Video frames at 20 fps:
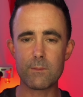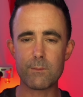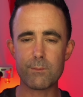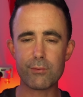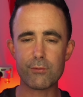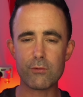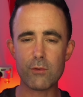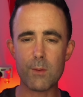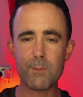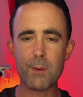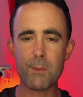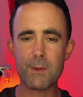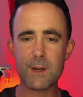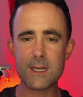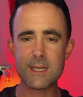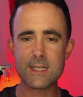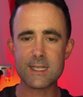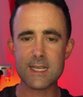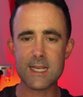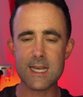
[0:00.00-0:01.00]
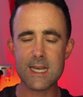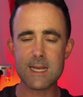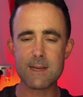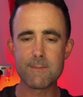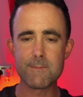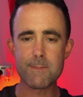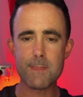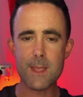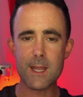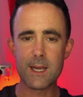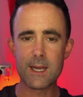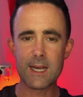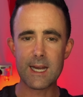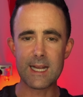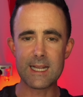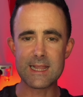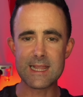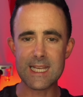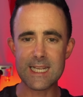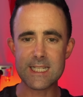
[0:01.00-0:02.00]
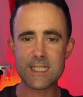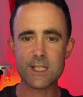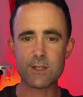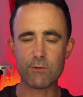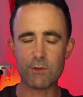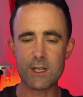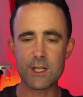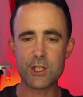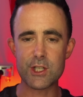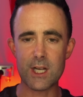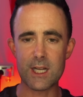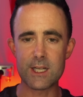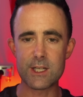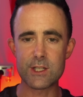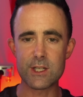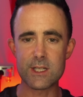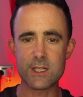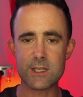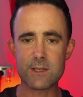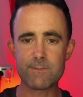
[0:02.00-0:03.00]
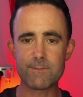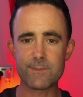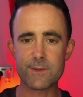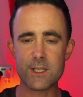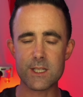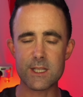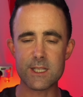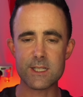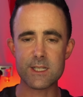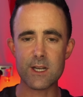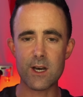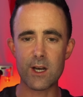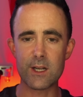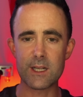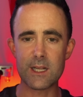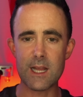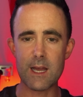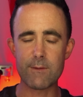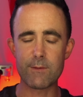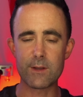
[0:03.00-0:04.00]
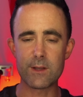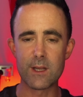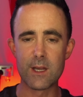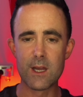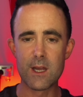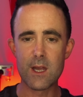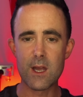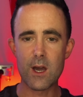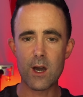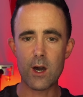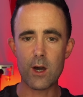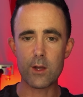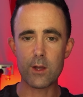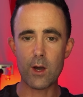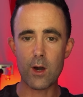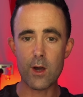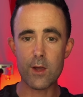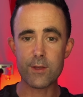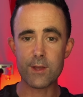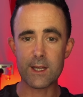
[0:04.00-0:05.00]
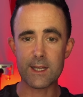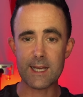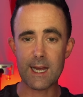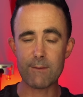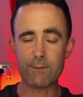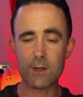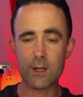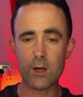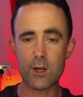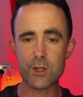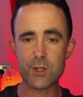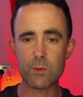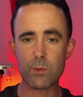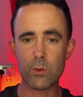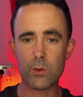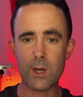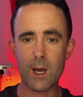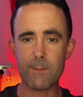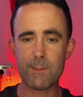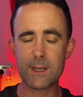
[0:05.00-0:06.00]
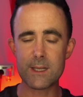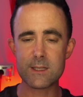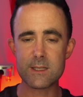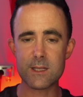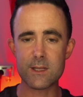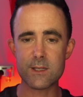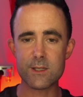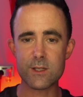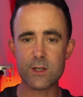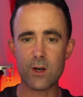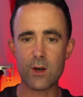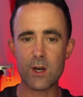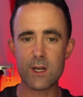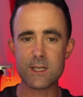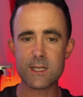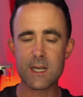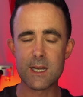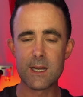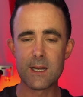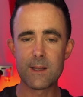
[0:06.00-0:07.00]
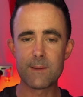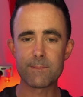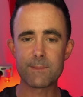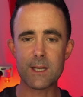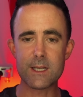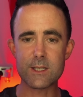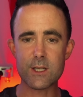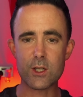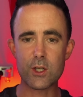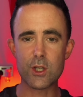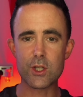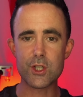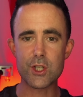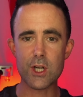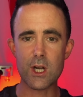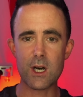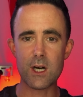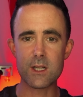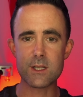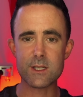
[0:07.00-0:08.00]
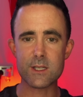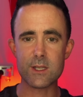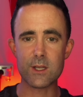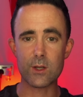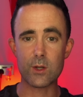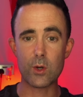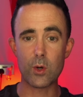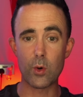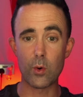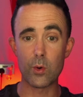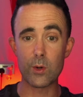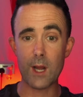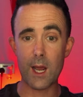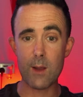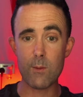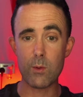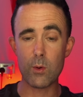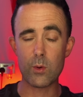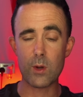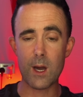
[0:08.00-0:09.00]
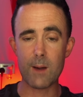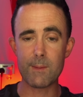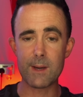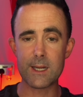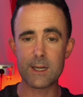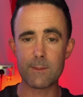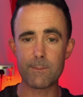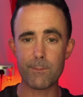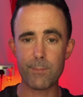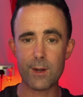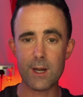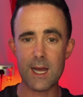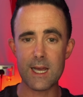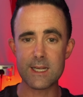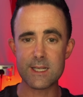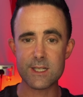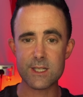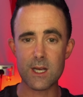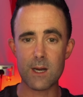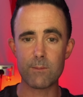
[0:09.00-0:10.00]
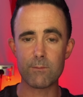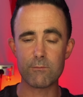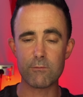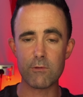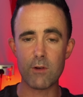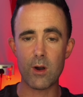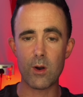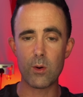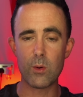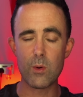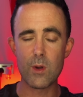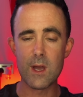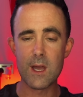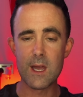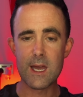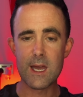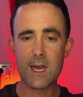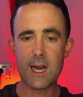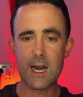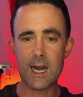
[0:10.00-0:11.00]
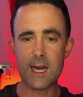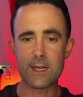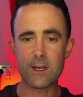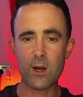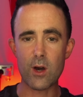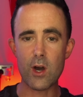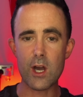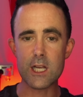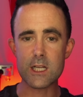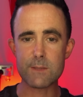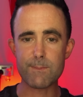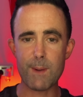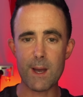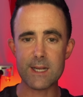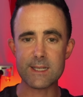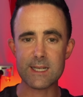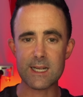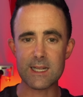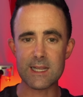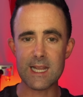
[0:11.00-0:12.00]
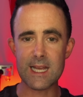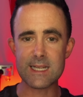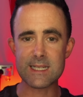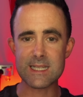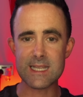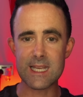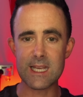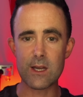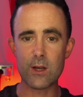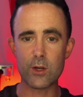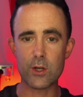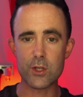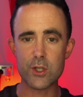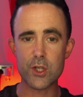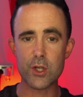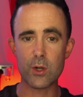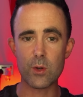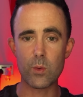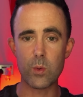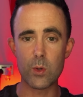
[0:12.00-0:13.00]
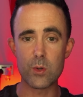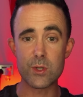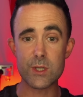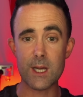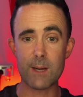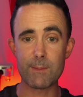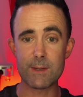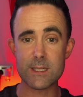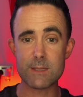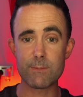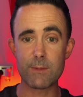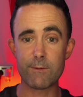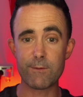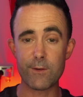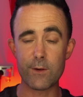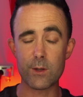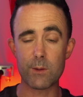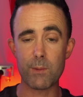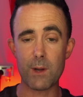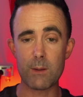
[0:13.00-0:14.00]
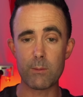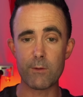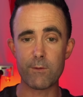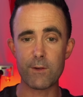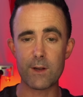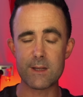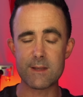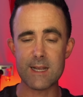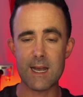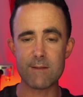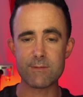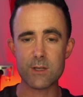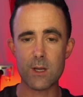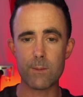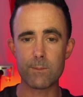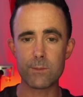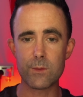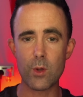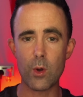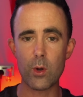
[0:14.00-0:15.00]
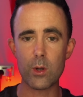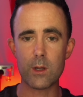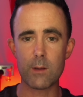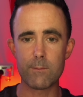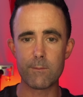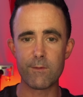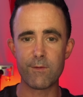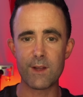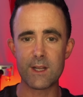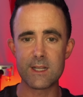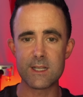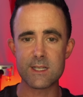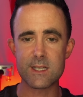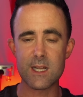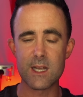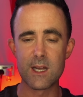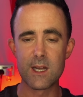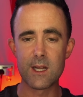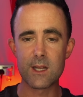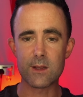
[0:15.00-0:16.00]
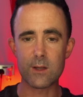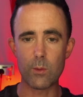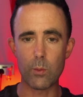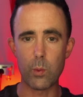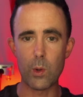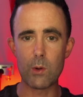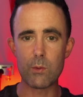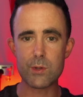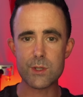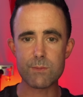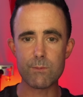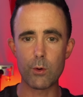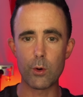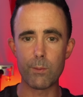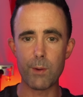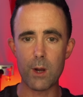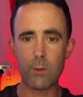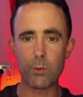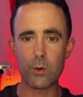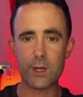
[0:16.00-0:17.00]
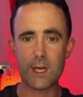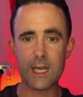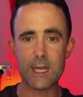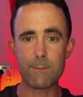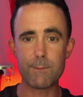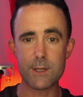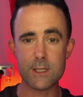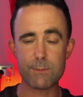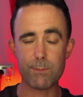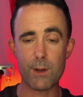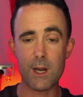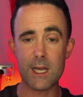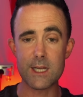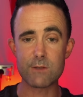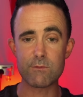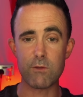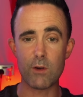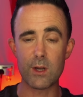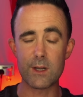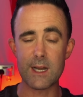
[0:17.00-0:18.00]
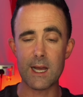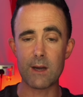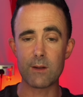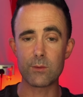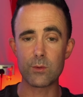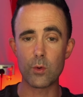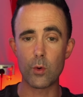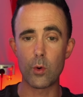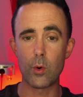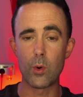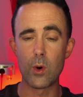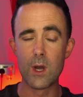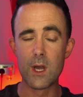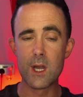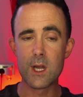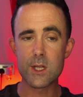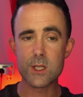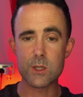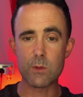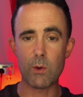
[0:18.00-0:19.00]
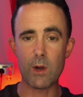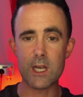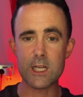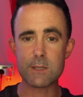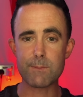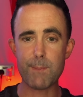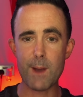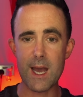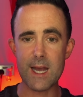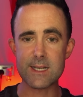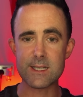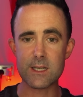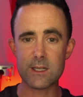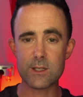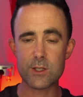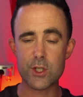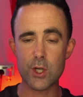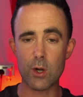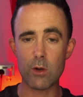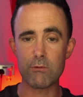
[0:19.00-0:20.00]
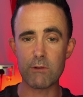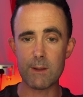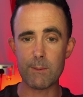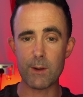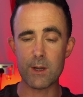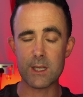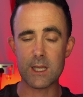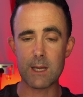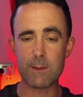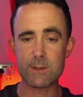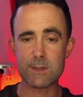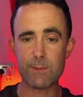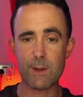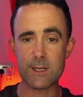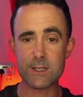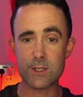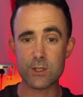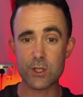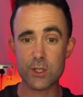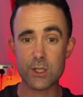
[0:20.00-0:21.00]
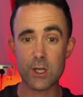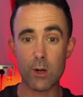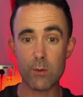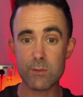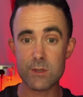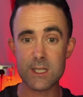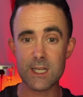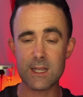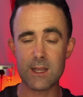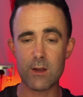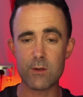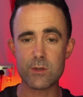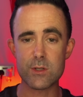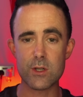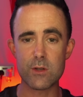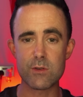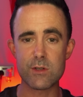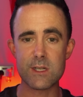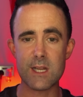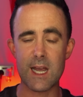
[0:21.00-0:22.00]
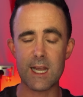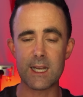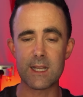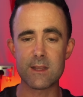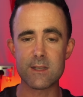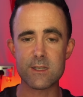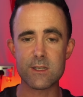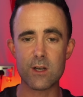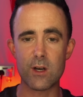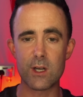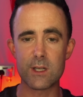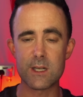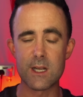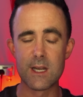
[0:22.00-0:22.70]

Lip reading: probably see at least 3 changes to the starting 11. I think Cameron Archer will come into the side. There's a good chance that Cornet will come in and play some role. And I expect Leslie Ugochukwu to come into midfield and play with Flynn Downs. I'm not convinced that Will Smallbone will keep his place right now, nor do I expect Joe Aribo to keep his place. I just don't see those two staying in the side.